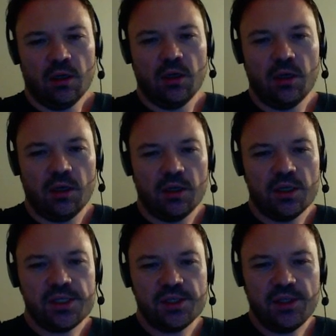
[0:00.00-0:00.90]
So
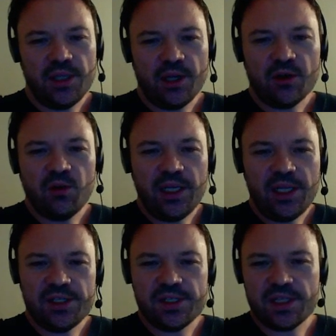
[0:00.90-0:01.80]
now queen h6, I
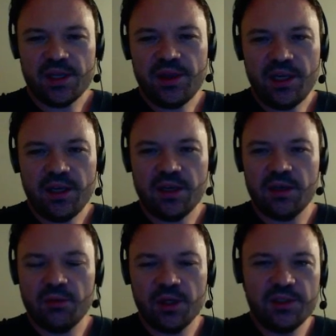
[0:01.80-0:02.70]
think what I
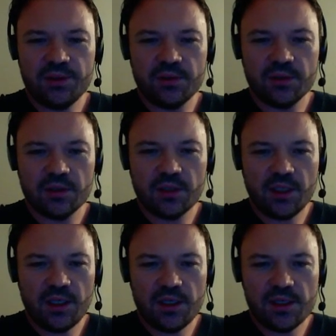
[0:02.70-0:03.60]
want to do
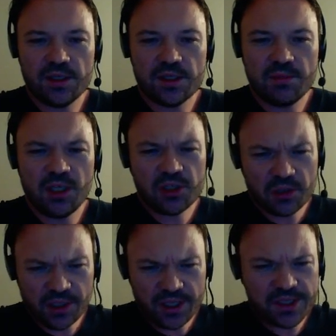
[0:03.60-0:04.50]
is make
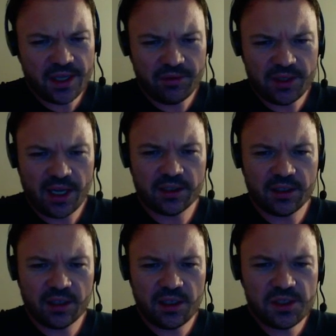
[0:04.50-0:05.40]
sure he doesn't have a
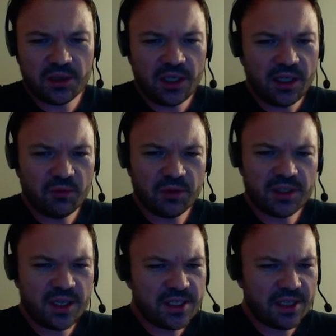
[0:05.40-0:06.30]
tactic. He's looking at rook
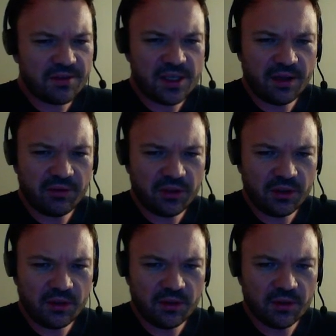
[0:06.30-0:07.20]
takes f7,
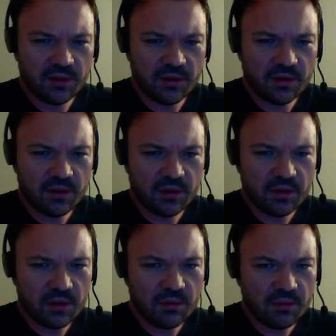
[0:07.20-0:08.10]
but I'm
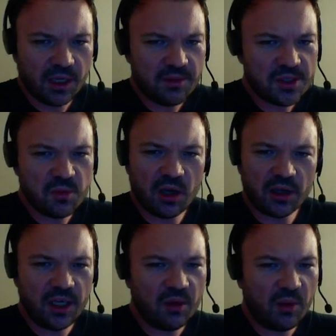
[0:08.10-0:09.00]
just walking away
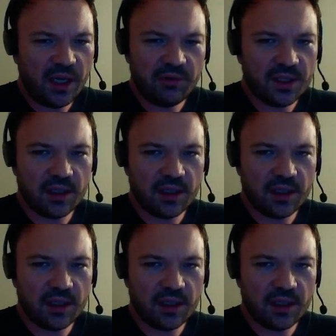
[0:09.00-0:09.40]
if he does that.